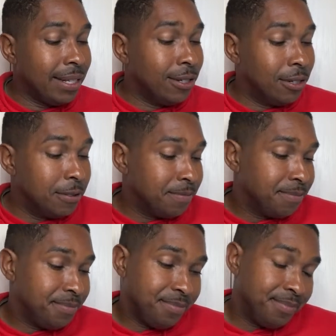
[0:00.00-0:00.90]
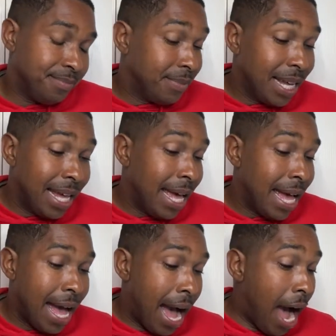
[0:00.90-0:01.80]
look,
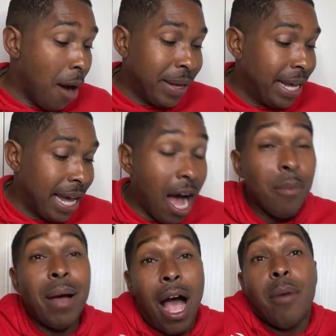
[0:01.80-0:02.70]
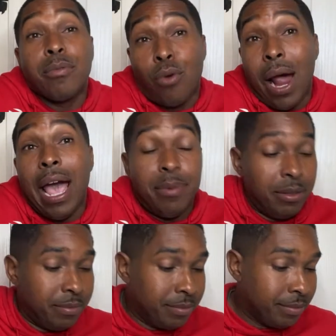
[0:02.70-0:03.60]
I'm grabbing him.
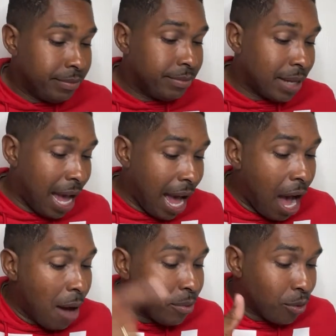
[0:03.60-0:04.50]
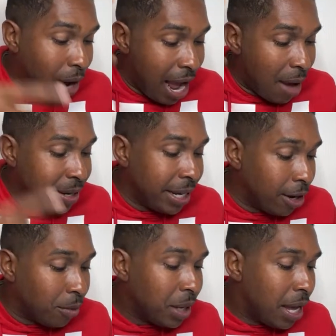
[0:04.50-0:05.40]
I'm grabbing
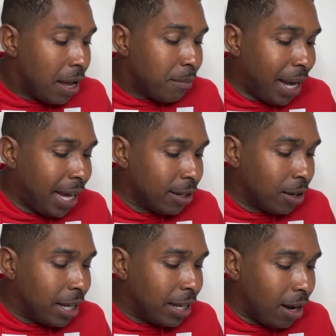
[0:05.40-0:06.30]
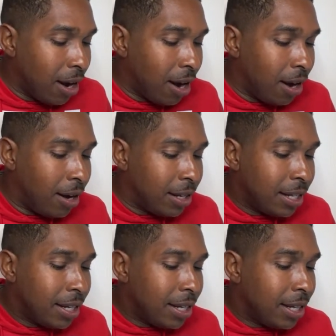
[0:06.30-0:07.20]
him. Man, look,
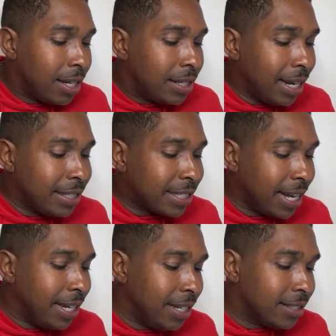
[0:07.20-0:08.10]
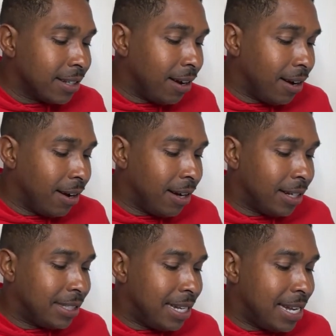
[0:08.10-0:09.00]
they say he's
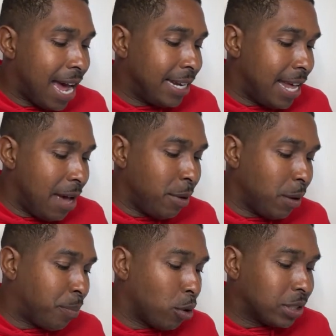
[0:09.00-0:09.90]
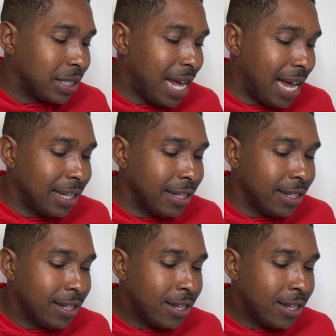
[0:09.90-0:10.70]
a dynamic personality.